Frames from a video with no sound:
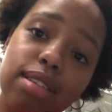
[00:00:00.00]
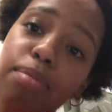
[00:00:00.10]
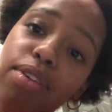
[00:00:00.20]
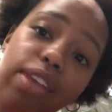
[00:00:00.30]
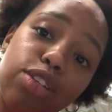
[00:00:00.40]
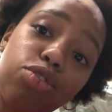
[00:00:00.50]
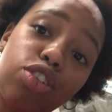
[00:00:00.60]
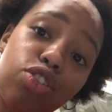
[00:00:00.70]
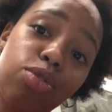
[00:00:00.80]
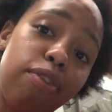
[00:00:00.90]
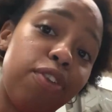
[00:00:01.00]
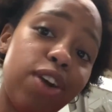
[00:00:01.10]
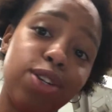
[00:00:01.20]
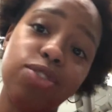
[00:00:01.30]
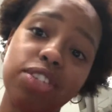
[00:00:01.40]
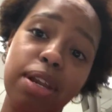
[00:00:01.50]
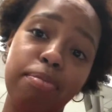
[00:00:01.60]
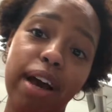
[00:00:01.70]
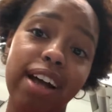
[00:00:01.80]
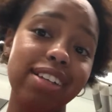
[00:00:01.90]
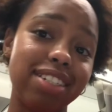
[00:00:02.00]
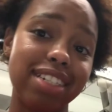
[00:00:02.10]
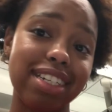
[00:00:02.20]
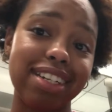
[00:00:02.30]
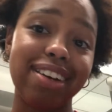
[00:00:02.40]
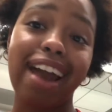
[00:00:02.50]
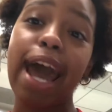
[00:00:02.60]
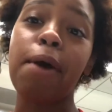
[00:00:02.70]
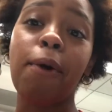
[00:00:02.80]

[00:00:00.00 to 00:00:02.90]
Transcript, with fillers: something that you could do if you're interested in biology here at